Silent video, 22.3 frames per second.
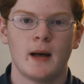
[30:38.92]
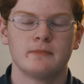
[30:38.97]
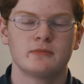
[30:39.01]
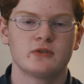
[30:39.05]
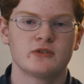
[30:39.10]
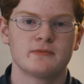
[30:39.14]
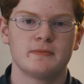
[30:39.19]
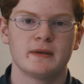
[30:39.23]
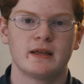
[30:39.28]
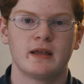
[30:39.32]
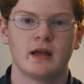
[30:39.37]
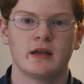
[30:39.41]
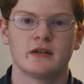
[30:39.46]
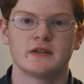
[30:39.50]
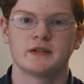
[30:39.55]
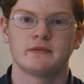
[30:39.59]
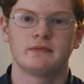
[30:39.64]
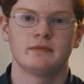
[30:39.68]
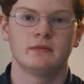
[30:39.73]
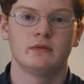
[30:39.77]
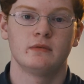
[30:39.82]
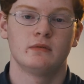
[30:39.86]
just
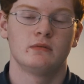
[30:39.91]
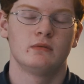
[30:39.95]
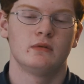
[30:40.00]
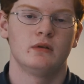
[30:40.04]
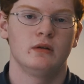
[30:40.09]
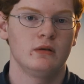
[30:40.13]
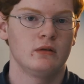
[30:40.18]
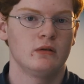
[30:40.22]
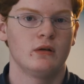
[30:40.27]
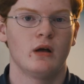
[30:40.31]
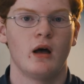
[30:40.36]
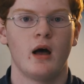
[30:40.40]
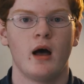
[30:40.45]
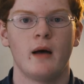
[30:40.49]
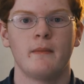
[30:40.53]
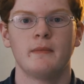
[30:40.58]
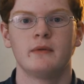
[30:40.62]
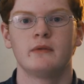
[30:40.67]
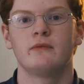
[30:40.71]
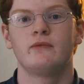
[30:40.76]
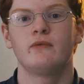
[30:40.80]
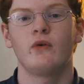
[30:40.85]
because
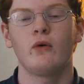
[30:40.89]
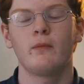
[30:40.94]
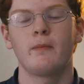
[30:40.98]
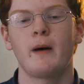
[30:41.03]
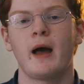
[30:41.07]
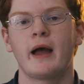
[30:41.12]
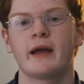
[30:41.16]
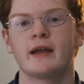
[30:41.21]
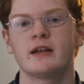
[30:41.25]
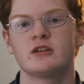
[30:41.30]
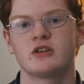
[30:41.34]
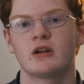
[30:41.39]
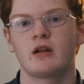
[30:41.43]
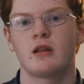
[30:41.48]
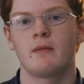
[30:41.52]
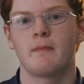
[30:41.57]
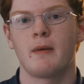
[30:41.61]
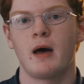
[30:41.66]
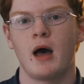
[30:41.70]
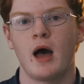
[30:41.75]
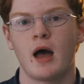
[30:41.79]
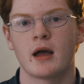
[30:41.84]
full package out of
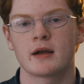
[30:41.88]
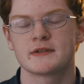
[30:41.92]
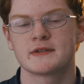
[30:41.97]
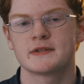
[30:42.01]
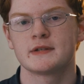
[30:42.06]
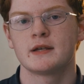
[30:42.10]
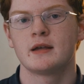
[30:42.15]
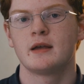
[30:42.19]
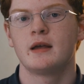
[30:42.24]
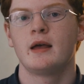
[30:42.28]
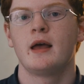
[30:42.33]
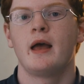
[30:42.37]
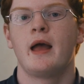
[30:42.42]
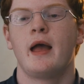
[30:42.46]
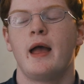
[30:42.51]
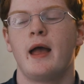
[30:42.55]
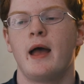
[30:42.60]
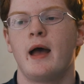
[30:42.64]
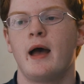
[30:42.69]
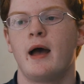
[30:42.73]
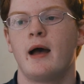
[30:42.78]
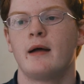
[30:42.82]
the box,
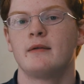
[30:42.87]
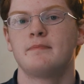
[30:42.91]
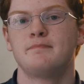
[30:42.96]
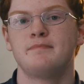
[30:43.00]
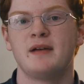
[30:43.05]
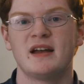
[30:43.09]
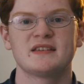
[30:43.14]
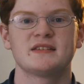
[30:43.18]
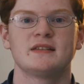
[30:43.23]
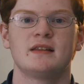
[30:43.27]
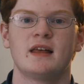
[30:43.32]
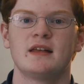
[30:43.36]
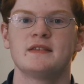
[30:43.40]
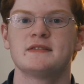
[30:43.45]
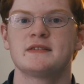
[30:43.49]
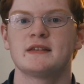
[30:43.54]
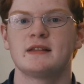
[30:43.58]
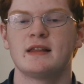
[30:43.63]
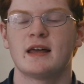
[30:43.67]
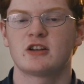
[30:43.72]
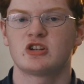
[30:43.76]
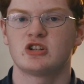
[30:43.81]
best lens
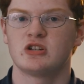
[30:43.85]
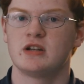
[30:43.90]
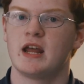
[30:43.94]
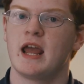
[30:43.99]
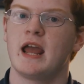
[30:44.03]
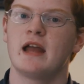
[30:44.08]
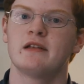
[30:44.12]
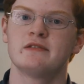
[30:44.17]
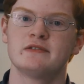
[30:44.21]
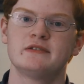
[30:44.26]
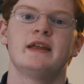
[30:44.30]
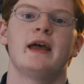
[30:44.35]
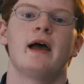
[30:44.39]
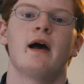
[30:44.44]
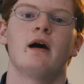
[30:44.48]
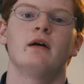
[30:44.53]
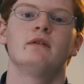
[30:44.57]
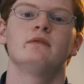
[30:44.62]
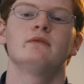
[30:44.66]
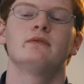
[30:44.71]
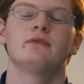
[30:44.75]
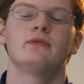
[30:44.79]
selection hands
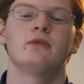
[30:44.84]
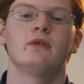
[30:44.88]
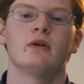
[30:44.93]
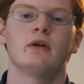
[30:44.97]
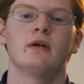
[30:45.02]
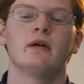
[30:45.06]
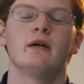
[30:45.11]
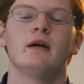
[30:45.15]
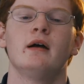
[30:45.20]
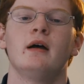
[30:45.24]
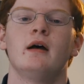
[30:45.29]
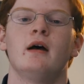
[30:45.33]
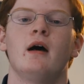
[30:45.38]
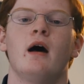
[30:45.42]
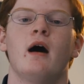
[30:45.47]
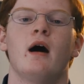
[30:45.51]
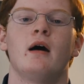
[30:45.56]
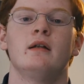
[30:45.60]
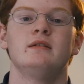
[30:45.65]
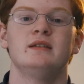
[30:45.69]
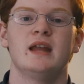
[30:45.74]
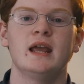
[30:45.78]
down for
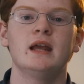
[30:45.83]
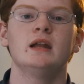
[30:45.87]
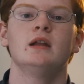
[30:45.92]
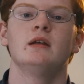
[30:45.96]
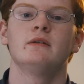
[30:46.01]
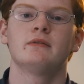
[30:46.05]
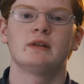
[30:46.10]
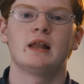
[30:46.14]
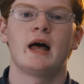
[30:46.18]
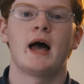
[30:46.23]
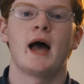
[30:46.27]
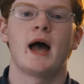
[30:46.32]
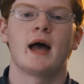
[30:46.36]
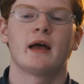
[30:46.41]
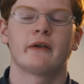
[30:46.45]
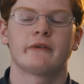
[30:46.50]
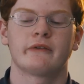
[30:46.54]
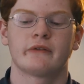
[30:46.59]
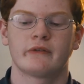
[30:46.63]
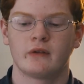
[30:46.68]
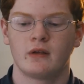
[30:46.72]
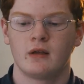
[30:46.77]
native
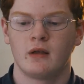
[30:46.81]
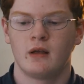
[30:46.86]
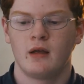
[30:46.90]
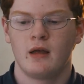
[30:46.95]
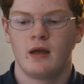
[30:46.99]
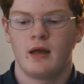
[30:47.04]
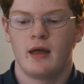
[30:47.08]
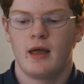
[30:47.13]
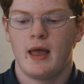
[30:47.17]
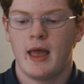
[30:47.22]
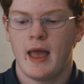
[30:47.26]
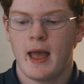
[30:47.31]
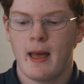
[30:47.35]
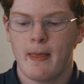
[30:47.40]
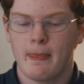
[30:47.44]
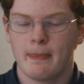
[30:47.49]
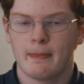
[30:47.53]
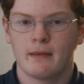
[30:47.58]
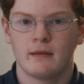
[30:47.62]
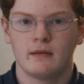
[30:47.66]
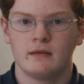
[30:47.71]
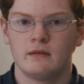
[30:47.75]
glass,
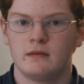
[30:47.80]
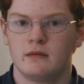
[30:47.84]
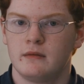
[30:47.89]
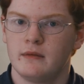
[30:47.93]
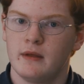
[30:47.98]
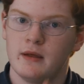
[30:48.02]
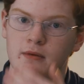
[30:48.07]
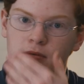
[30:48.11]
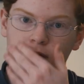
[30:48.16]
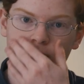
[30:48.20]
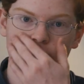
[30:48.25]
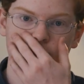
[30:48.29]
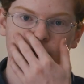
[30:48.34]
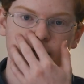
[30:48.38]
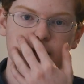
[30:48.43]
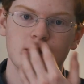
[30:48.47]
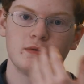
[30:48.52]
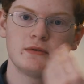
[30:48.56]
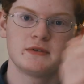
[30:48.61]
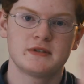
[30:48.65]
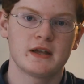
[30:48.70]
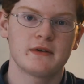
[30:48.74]
and it
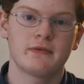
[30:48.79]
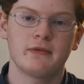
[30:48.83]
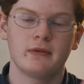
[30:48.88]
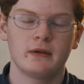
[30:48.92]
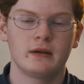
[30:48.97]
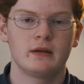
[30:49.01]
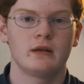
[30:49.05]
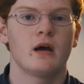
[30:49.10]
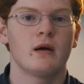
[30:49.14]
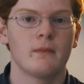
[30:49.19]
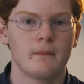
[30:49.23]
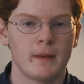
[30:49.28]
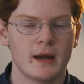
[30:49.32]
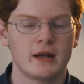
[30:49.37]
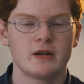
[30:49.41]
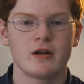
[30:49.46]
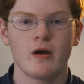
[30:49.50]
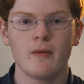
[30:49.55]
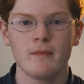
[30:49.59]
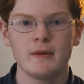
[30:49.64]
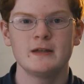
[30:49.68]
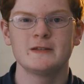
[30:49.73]
was definitely not by
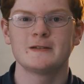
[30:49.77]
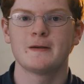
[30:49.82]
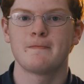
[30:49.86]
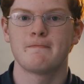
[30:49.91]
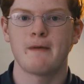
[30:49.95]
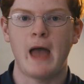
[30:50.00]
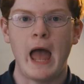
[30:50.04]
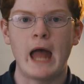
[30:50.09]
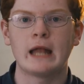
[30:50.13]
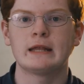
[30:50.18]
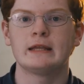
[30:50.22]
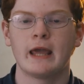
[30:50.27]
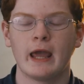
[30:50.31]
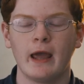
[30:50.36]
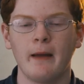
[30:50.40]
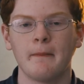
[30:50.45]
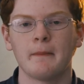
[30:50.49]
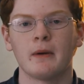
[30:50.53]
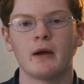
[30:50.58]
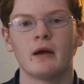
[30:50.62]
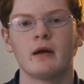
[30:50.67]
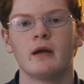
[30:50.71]
no means a bad
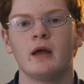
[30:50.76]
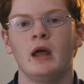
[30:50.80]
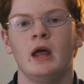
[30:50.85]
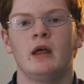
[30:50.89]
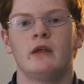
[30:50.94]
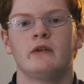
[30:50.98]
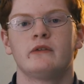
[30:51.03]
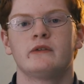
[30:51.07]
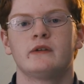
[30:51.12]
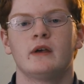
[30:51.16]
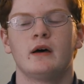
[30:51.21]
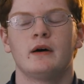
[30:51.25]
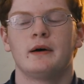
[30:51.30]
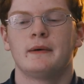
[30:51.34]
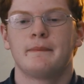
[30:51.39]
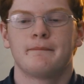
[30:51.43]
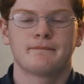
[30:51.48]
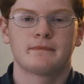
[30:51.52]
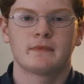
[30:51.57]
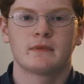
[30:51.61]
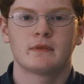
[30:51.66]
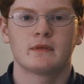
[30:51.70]
camera.
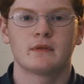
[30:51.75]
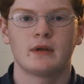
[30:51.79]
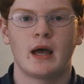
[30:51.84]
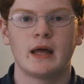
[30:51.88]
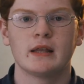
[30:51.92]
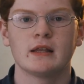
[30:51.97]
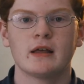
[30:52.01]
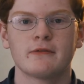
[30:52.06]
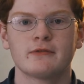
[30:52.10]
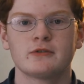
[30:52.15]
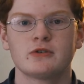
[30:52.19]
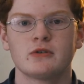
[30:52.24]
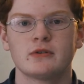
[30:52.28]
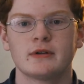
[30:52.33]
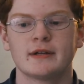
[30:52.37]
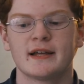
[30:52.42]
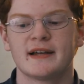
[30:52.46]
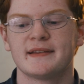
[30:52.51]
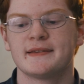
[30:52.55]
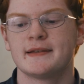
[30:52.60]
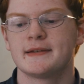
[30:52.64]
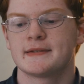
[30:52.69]
So I love
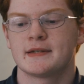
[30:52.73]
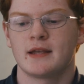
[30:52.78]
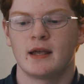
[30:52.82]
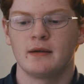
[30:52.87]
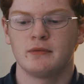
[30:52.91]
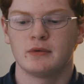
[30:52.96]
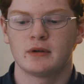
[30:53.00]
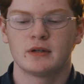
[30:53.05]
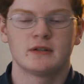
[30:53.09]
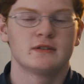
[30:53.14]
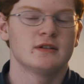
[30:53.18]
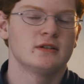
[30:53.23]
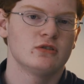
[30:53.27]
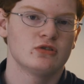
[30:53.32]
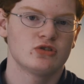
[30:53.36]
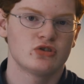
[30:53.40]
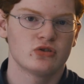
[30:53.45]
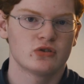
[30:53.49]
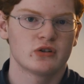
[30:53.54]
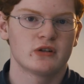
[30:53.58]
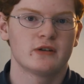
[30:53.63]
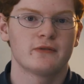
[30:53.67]
shooting on this. I will continue to
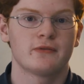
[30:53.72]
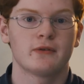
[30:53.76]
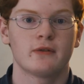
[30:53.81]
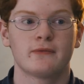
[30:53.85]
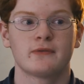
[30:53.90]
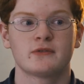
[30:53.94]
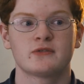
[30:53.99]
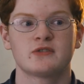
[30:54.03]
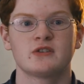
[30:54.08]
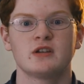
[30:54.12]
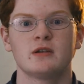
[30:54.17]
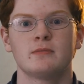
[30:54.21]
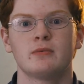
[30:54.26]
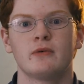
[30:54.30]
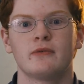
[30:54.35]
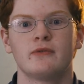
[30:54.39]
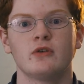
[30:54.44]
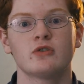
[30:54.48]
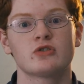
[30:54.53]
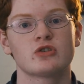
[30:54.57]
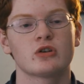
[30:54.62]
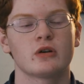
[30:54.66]
shoot on it for the foreseeable
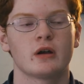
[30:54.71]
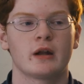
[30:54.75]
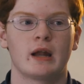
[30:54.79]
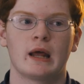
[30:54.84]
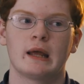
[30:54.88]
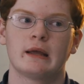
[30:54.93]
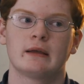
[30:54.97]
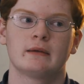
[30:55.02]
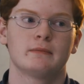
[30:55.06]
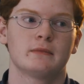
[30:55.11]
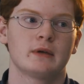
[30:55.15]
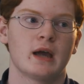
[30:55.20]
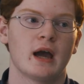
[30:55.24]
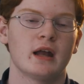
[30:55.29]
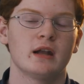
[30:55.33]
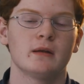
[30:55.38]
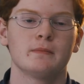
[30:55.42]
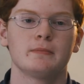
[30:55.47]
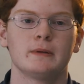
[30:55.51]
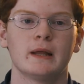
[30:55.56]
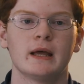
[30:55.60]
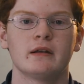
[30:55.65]
future, and I
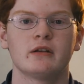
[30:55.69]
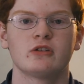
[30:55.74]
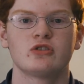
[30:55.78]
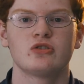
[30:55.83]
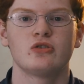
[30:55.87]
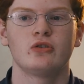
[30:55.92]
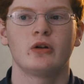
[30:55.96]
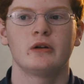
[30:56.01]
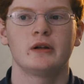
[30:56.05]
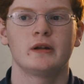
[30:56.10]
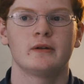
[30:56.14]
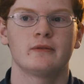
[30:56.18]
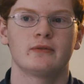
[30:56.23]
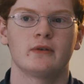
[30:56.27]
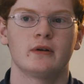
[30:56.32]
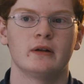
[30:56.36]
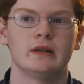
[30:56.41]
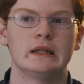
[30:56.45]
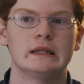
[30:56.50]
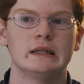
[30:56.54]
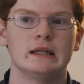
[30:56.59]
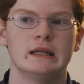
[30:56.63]
kind of plan to shoot on it
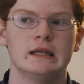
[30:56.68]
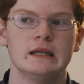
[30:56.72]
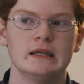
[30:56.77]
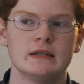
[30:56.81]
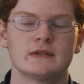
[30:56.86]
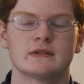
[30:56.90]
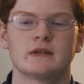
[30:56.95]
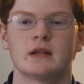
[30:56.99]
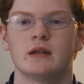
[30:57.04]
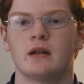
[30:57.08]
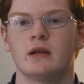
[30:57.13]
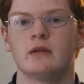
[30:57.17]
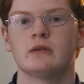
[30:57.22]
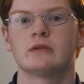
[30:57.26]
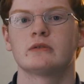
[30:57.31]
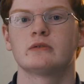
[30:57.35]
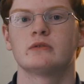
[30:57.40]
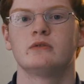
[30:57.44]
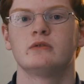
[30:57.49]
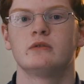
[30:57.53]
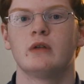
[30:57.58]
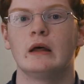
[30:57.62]
for at least
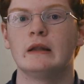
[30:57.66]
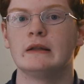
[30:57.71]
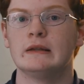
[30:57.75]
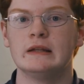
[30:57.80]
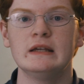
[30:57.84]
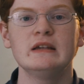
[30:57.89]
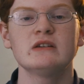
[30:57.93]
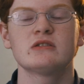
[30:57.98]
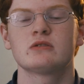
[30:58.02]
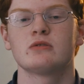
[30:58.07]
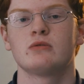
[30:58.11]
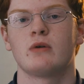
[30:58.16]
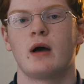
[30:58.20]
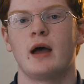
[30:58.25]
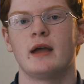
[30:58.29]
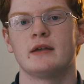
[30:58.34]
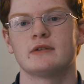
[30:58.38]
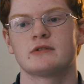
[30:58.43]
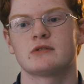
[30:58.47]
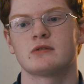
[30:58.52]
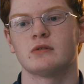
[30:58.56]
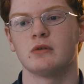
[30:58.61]
through
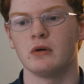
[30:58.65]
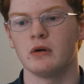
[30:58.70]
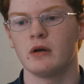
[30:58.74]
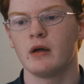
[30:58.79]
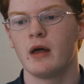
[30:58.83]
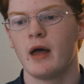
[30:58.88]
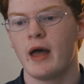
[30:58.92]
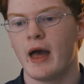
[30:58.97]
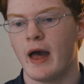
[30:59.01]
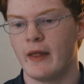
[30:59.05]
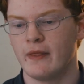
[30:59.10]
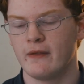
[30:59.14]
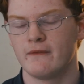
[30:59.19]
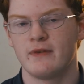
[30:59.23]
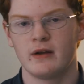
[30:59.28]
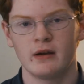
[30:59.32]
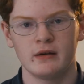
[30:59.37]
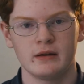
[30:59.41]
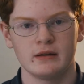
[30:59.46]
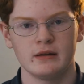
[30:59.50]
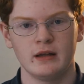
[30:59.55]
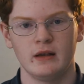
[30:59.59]
high school, at the
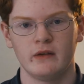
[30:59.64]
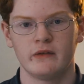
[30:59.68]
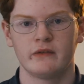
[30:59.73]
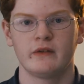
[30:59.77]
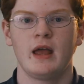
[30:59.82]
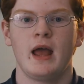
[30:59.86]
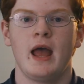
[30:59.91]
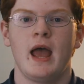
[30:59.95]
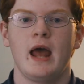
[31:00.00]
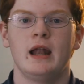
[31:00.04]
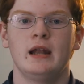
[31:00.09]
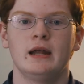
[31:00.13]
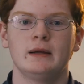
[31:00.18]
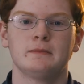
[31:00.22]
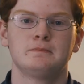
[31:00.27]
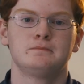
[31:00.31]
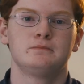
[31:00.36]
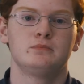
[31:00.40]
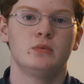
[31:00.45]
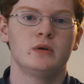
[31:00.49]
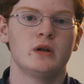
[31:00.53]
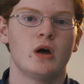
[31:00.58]
very least, and I
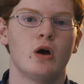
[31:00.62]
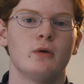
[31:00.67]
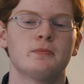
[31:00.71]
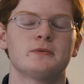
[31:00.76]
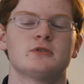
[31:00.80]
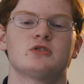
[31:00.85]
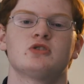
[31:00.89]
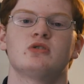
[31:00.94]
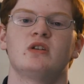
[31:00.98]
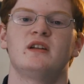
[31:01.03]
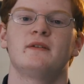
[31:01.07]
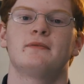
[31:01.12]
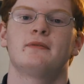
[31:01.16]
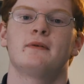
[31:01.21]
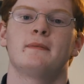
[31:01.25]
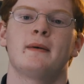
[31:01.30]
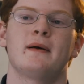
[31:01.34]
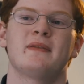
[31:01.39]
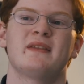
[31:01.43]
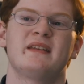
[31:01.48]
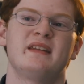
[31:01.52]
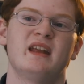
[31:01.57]
would hope to shoot on it for
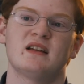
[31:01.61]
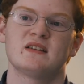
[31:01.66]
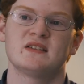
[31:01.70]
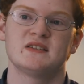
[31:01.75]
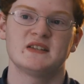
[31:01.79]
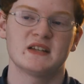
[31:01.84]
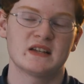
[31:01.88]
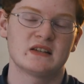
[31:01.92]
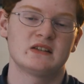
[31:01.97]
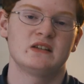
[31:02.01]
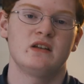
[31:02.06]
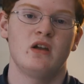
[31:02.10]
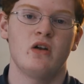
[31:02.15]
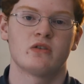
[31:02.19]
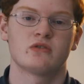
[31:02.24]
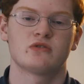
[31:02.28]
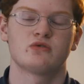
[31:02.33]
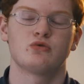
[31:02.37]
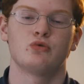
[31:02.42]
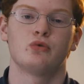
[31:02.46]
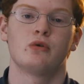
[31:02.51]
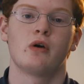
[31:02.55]
about the next 6
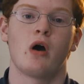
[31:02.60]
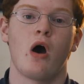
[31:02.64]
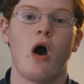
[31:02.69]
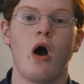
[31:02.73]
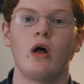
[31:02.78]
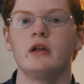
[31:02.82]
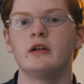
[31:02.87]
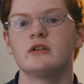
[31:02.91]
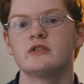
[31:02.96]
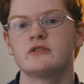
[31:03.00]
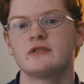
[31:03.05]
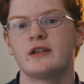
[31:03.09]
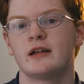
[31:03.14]
years through college.